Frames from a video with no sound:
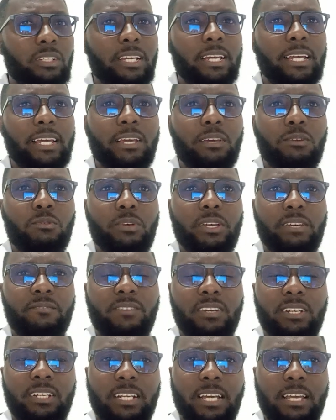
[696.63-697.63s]
okay, where
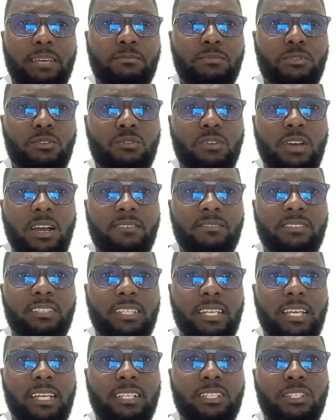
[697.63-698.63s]
every time you have
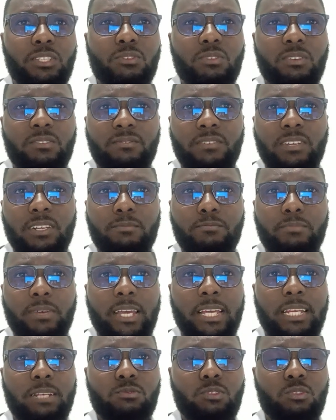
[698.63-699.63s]
sex, you'll feel
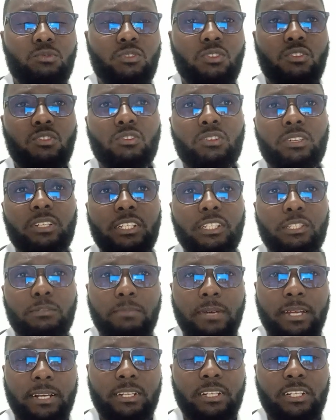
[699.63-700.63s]
pain, what we call
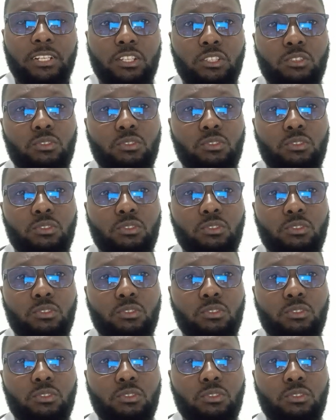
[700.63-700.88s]
dyspareunia.